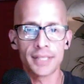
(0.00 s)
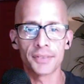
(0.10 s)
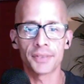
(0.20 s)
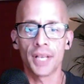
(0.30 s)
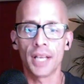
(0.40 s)
it
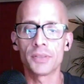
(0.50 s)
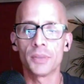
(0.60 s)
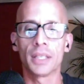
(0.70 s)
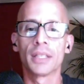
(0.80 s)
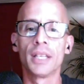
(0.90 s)
for next
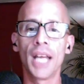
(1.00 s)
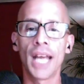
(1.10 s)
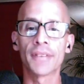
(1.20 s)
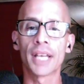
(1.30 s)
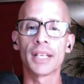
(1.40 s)
week.
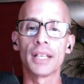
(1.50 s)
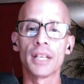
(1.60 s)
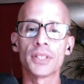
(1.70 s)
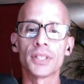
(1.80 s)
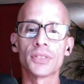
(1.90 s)
I've got
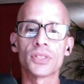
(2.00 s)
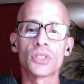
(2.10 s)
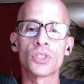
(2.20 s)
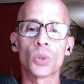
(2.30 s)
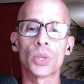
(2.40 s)
another
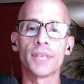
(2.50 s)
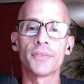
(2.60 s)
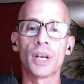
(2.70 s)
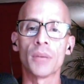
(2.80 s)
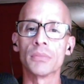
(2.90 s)
story
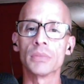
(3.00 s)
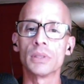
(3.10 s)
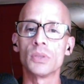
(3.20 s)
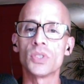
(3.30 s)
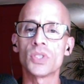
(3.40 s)
from
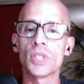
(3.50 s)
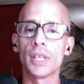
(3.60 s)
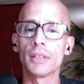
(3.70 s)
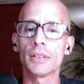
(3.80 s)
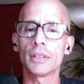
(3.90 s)

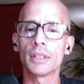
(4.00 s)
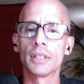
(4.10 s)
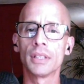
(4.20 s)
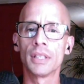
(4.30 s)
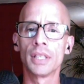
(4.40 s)
Lucille
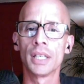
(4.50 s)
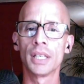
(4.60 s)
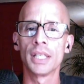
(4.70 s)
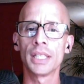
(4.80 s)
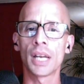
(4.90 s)

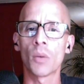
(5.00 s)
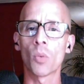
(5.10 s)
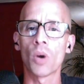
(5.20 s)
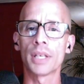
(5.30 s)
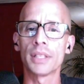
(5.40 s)
that I
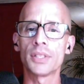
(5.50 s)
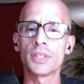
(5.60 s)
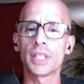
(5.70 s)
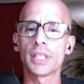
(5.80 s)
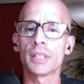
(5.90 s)
wanted to
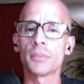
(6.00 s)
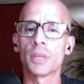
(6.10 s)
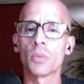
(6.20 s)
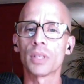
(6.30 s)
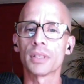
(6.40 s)
share, but I
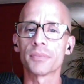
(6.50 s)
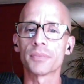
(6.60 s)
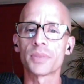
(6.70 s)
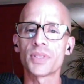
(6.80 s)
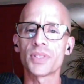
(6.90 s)
want to
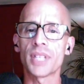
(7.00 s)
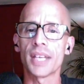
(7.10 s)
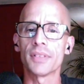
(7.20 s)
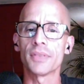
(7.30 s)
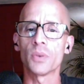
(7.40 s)
save
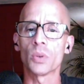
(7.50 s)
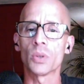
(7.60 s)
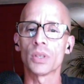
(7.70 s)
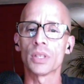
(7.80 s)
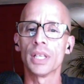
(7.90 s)
it for...
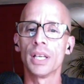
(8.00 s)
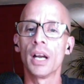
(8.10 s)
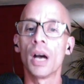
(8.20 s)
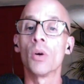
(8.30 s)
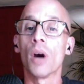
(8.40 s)

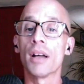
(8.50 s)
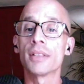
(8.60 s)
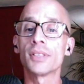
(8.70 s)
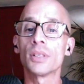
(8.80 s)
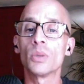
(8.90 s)
Oh,
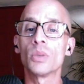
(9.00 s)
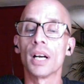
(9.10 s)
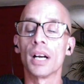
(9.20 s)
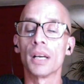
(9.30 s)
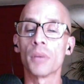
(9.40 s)
also,
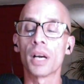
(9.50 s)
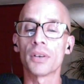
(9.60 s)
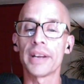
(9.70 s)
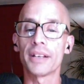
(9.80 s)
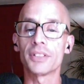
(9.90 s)
our
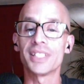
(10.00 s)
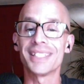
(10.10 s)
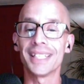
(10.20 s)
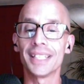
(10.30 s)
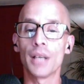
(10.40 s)
moderator
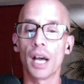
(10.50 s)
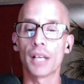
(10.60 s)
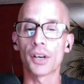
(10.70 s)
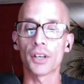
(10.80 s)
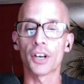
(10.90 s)
did
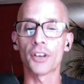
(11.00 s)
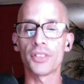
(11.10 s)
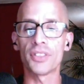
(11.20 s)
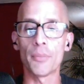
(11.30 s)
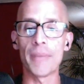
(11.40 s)
unearth
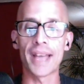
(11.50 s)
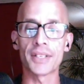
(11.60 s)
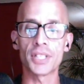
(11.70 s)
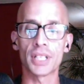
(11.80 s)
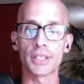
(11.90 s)
the
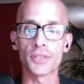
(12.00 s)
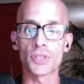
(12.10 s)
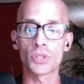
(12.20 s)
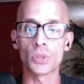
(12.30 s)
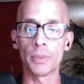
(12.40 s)
Banchero
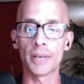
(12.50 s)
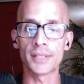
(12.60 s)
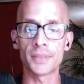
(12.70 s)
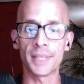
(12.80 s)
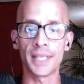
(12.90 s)
soup
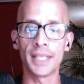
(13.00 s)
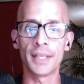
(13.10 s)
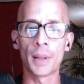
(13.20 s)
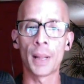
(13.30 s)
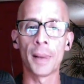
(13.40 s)
recipe.
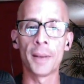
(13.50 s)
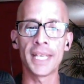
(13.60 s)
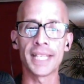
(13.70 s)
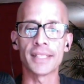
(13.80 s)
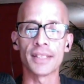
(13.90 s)

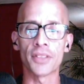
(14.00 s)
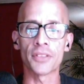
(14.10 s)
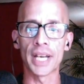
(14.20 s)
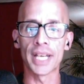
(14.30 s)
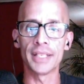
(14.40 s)
It's in the
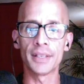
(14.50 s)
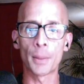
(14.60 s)
thread.